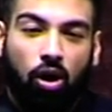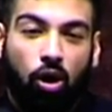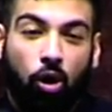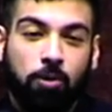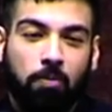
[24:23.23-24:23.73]

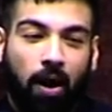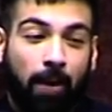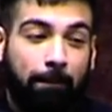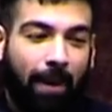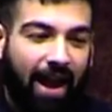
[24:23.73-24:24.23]
on my
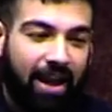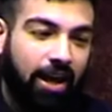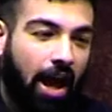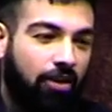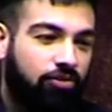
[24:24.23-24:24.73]
back and
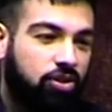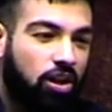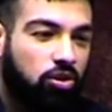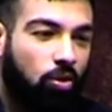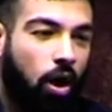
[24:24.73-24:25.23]
I have
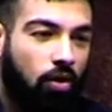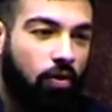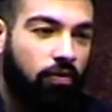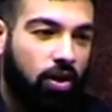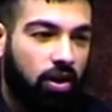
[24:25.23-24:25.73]
done tawaf
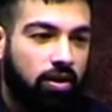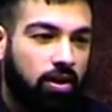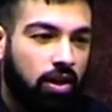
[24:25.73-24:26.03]
of her.